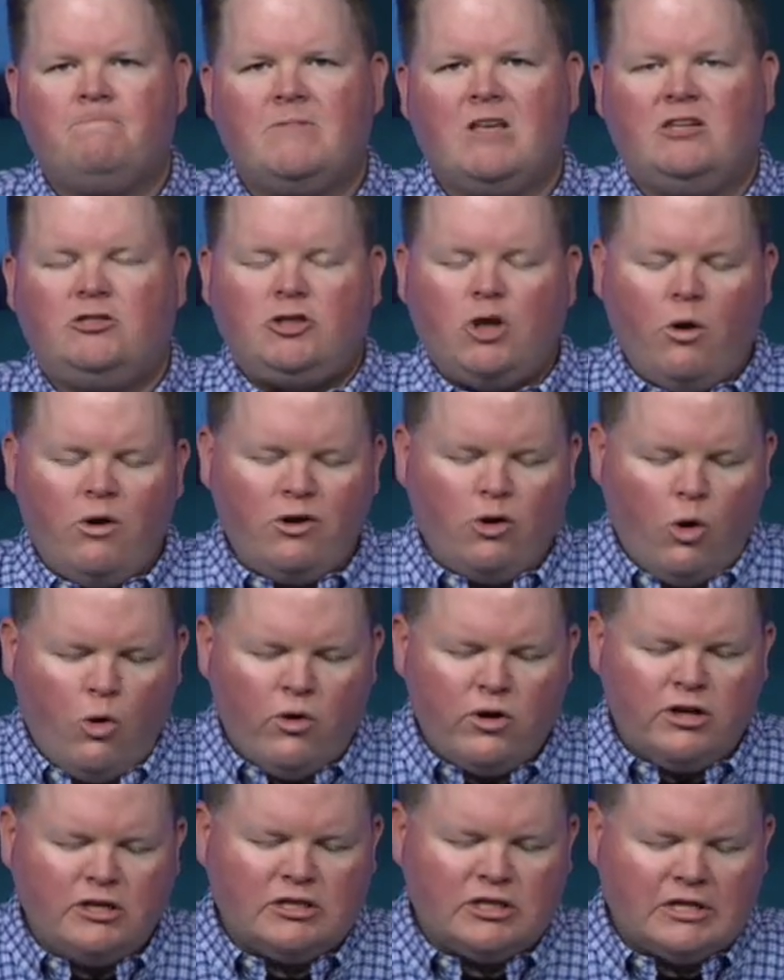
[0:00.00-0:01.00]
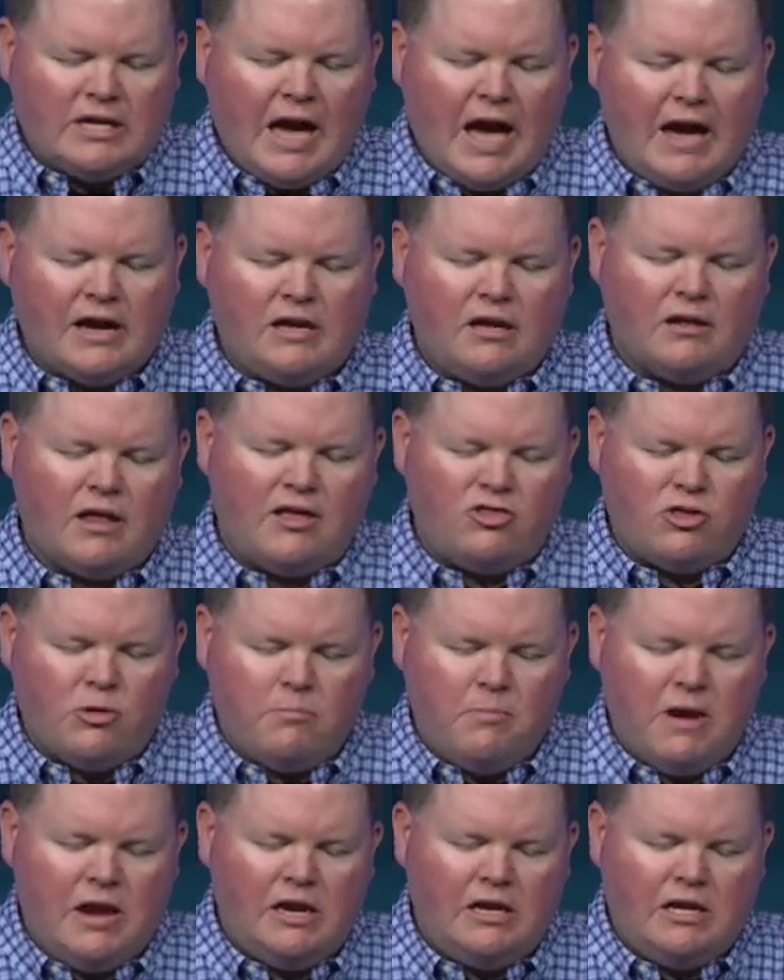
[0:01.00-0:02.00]
So, in order to calculate the
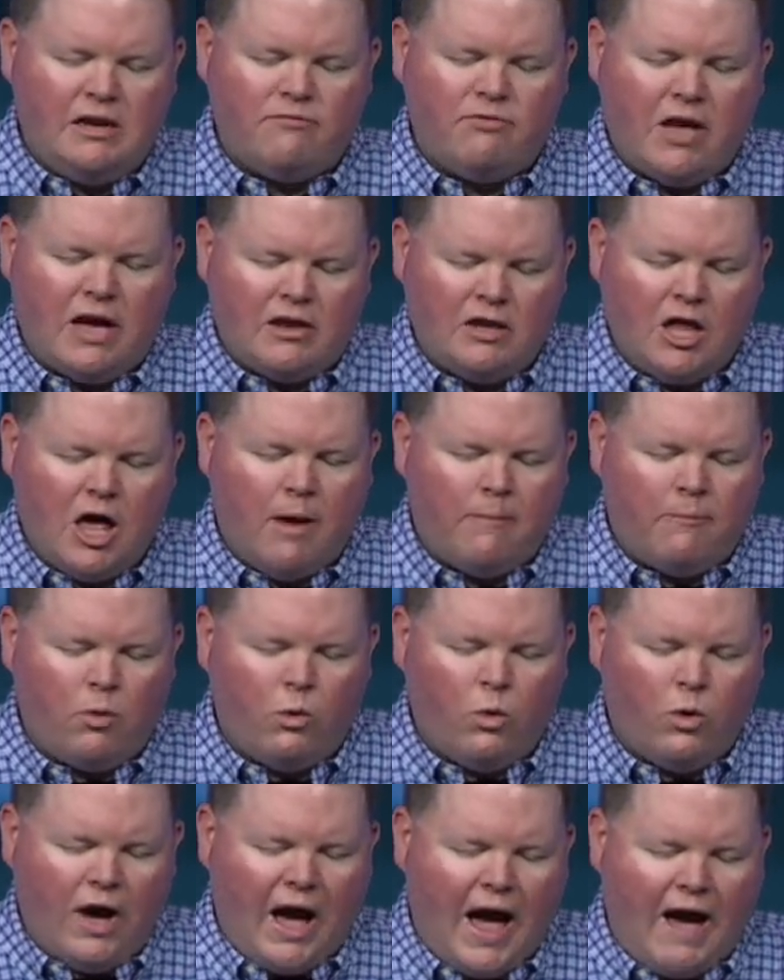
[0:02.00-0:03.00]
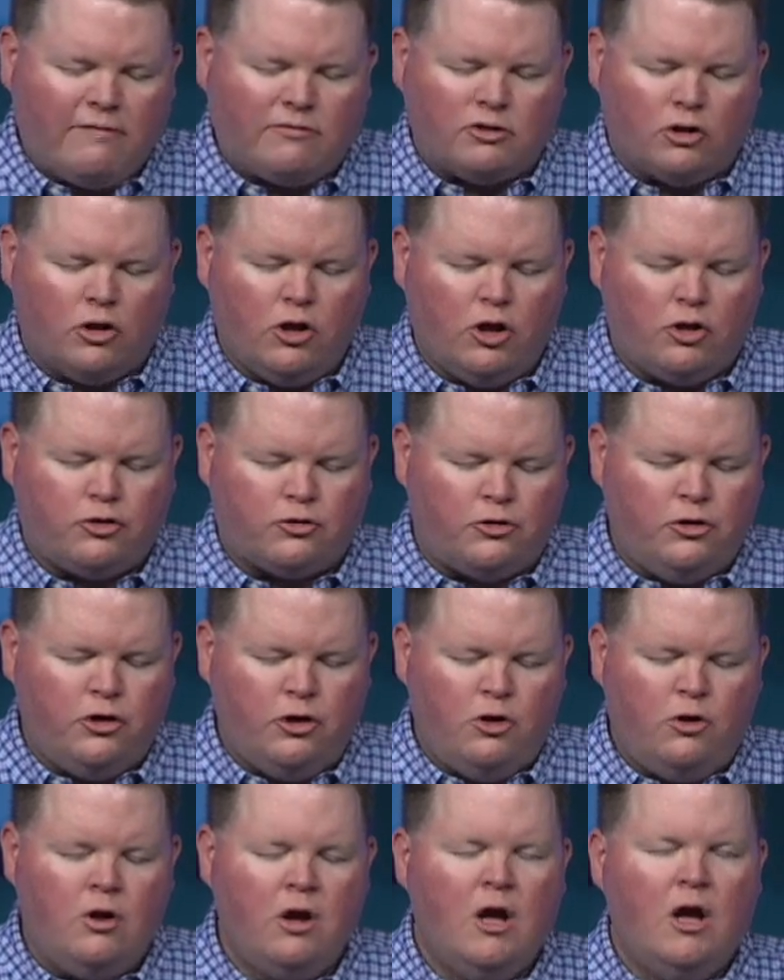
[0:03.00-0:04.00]
meaning of that number, we'll have to look
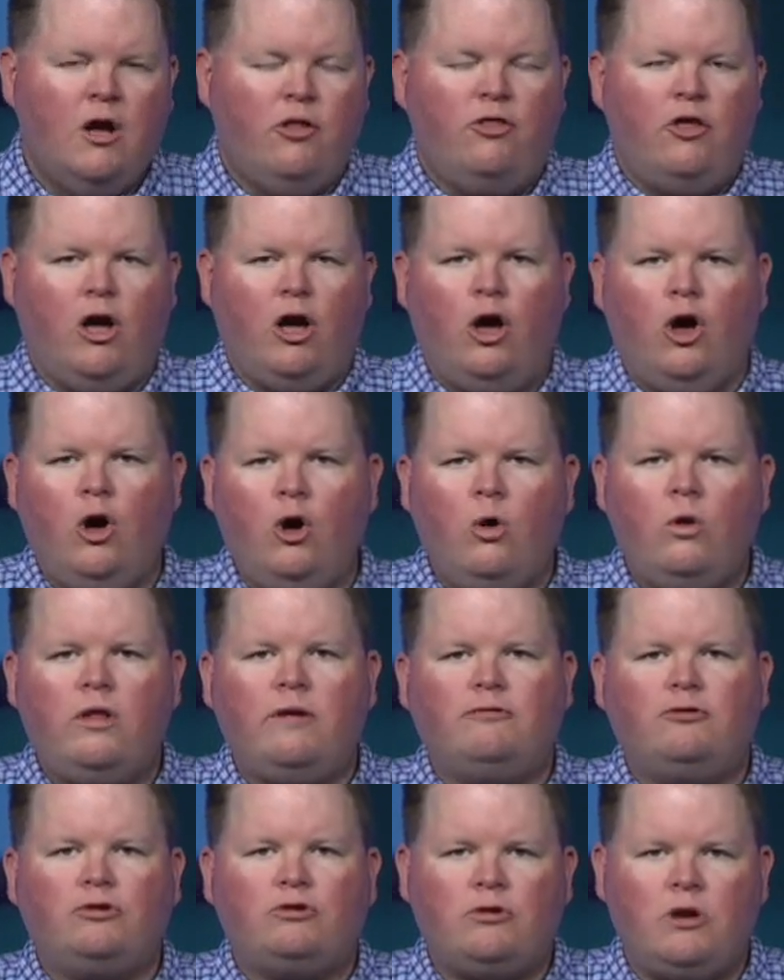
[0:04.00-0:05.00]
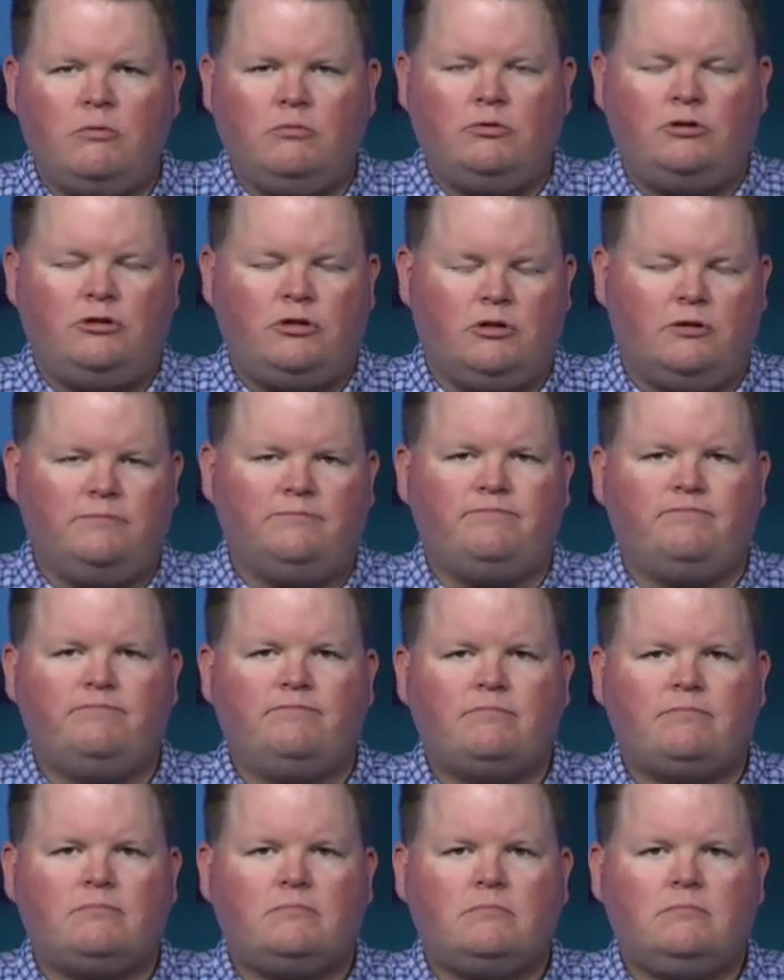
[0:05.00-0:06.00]
through the whole of Scripture.
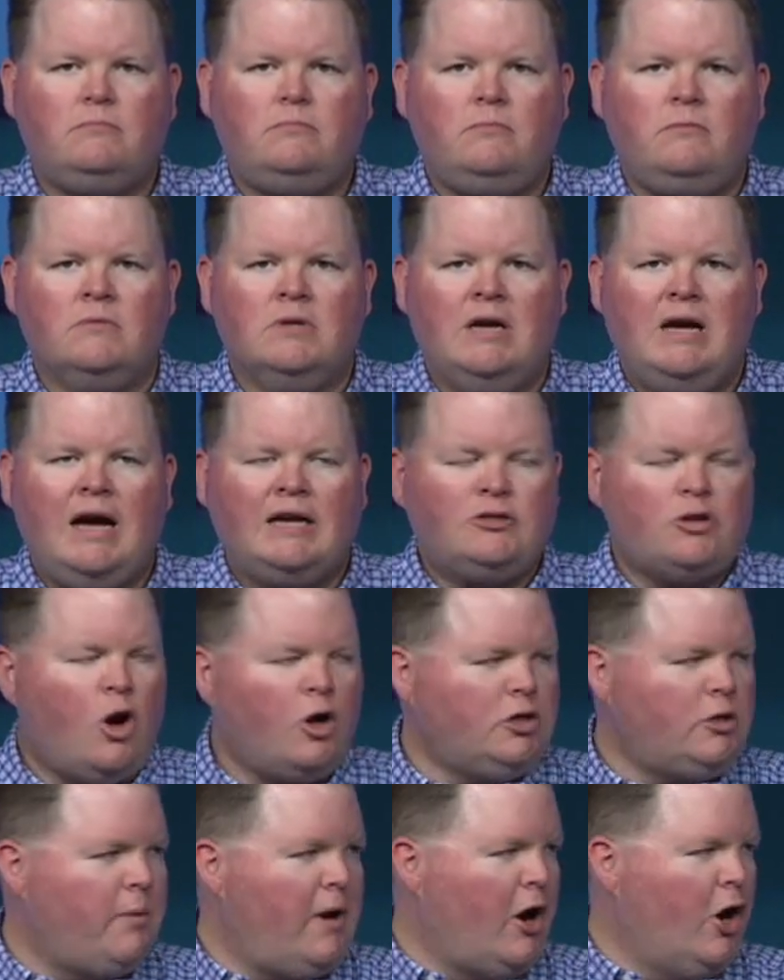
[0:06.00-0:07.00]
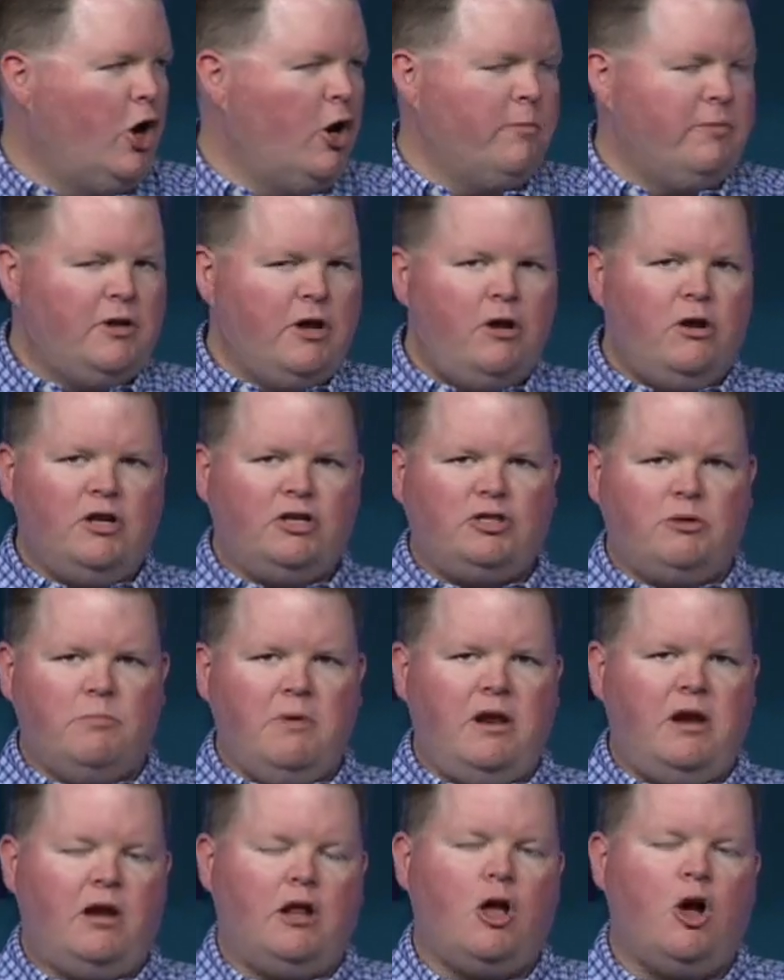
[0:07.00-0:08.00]
I talked about hermeneutics a
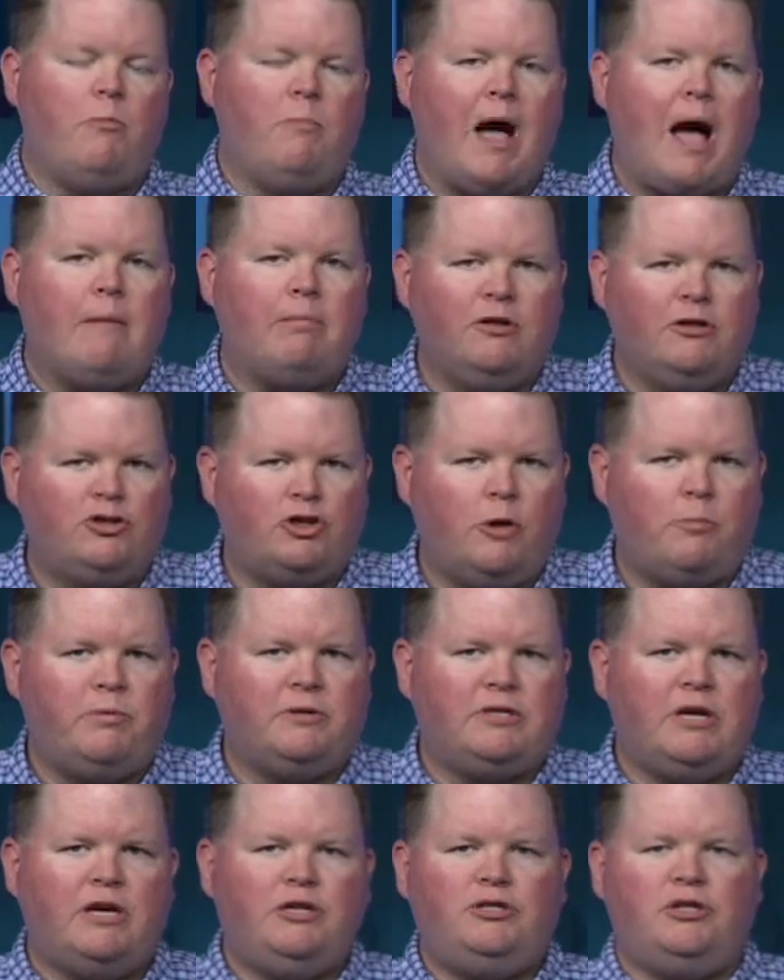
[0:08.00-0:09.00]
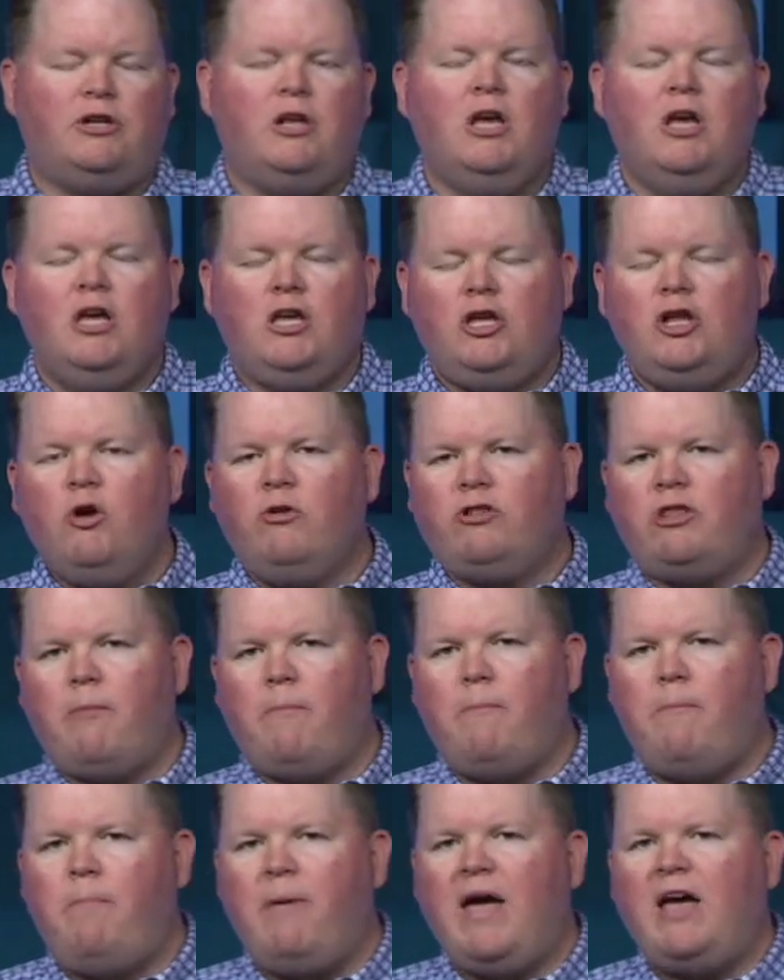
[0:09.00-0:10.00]
minute ago, Bible interpretation. You know what the
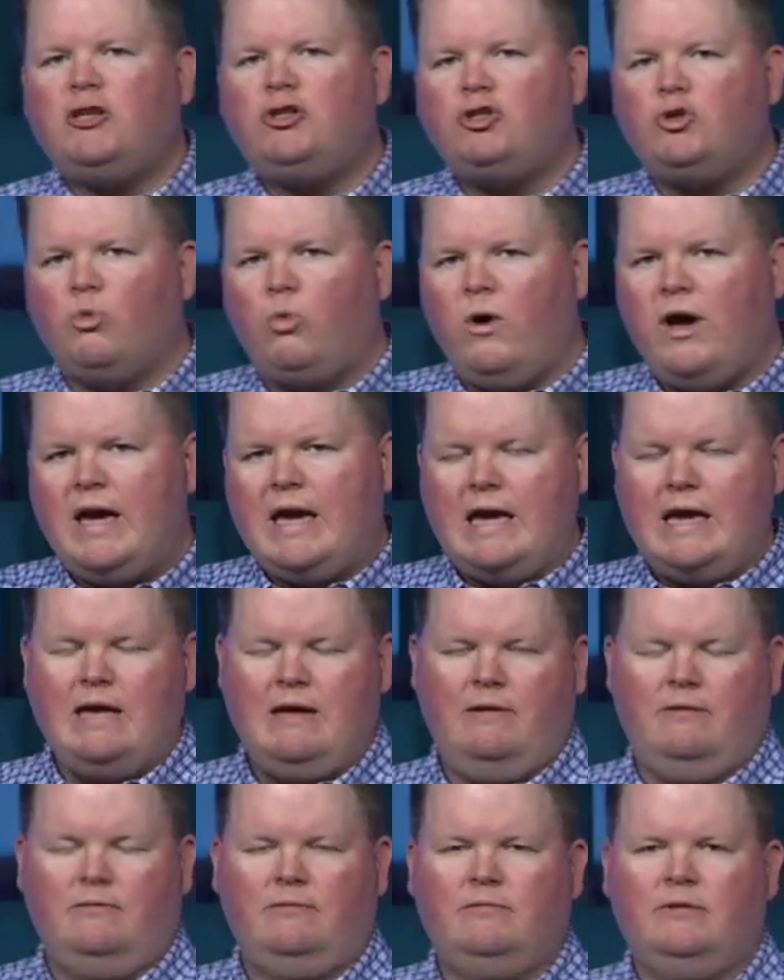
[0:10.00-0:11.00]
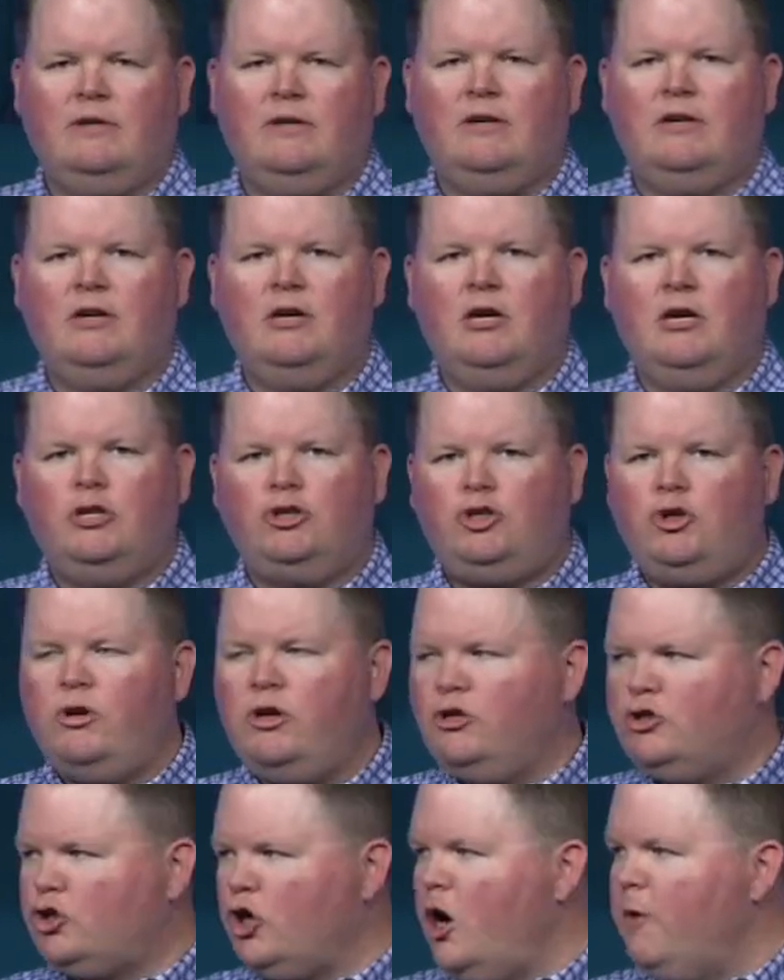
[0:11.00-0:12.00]
best way to
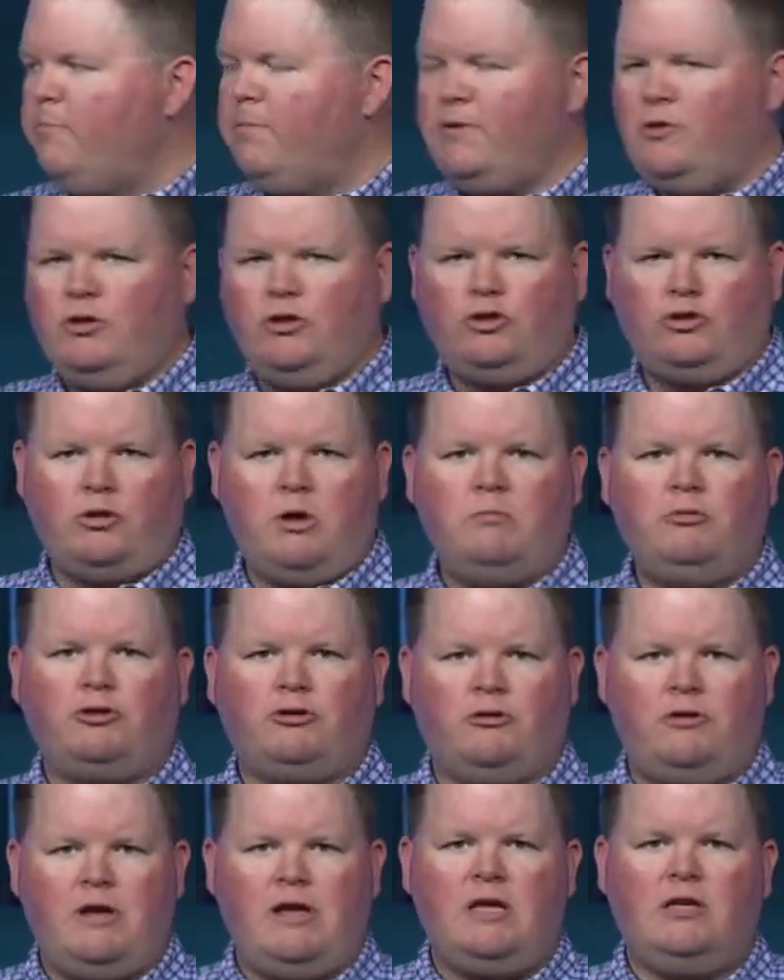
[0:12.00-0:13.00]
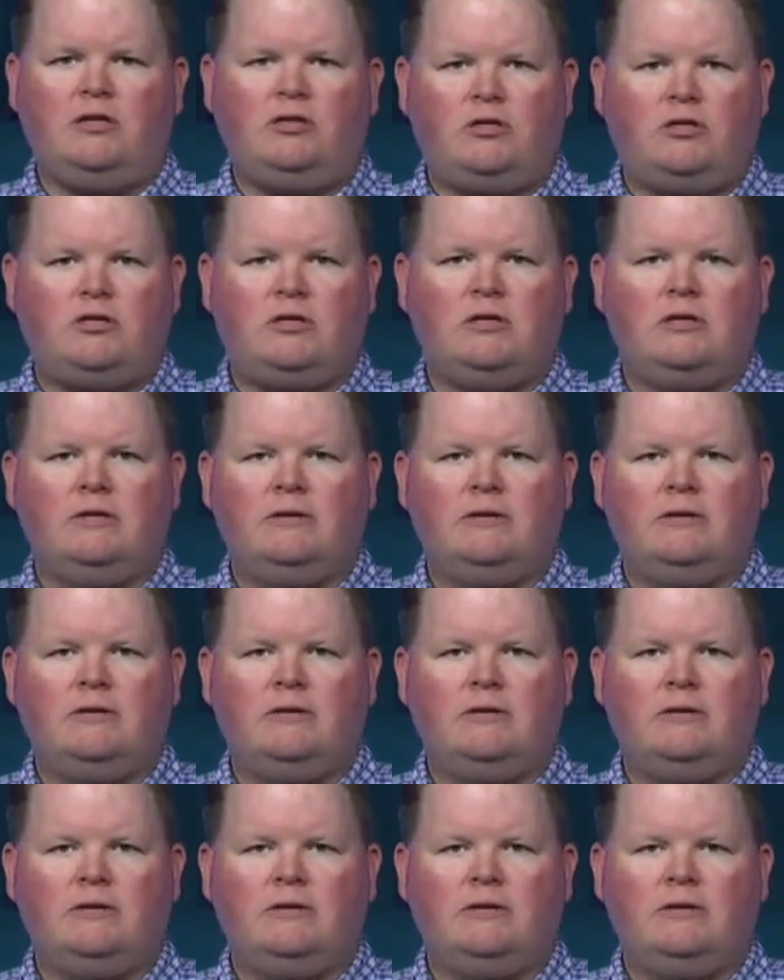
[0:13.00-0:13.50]
interpret the Scripture is?